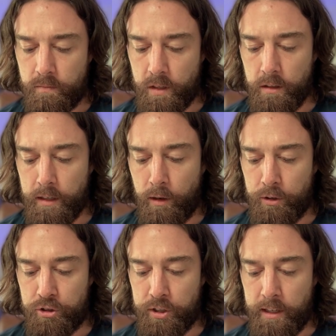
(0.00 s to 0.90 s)
Now,
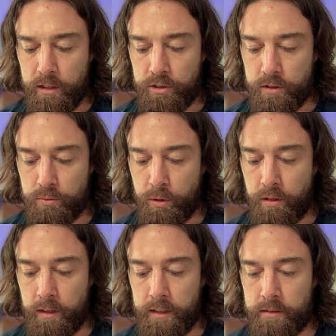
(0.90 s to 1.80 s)
the challenges
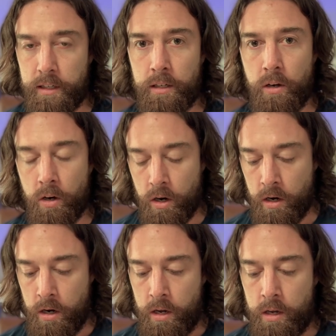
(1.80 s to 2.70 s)
with LinkedIn
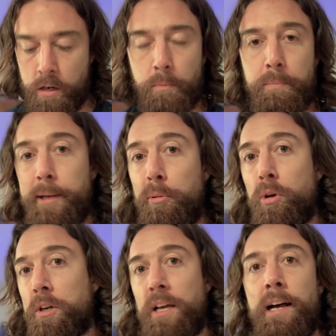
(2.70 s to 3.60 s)
are, people
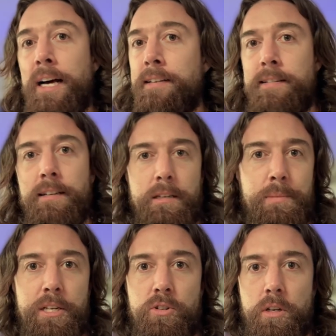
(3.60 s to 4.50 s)
are constantly
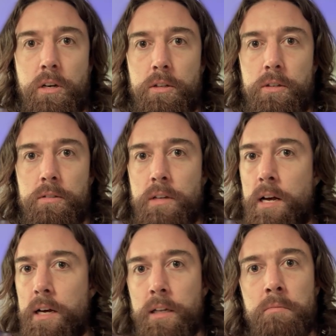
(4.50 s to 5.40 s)
pitching others
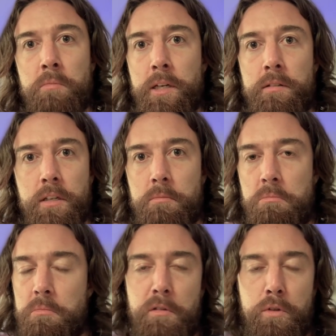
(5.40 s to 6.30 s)
on LinkedIn.
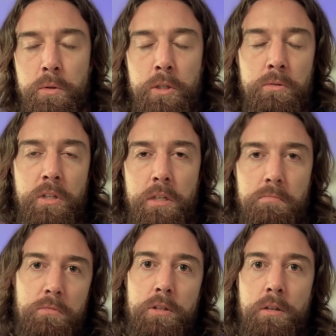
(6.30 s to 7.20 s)
If you use
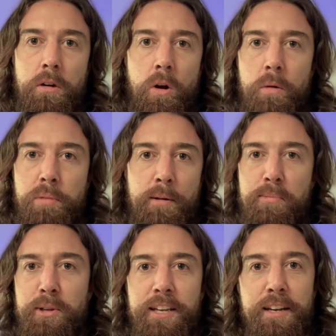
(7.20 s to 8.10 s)
it, you're
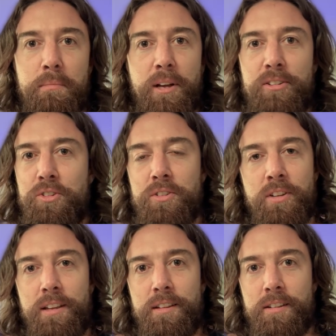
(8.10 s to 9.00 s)
probably getting messages
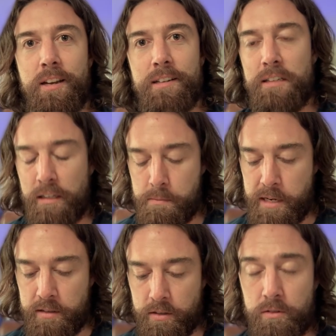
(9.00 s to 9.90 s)
like this on a daily
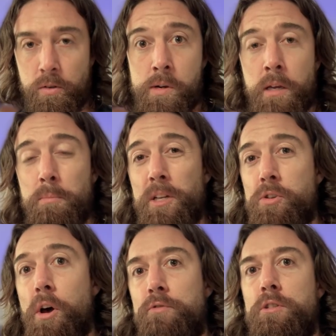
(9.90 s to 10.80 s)
basis. So it can be
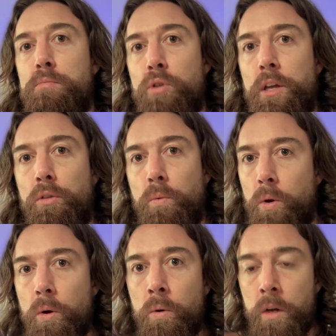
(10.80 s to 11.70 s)
tough to break
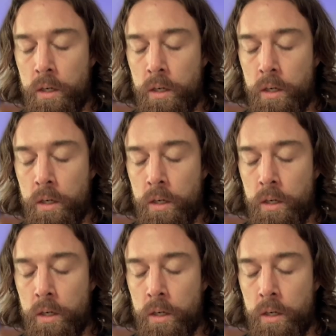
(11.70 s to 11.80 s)
through.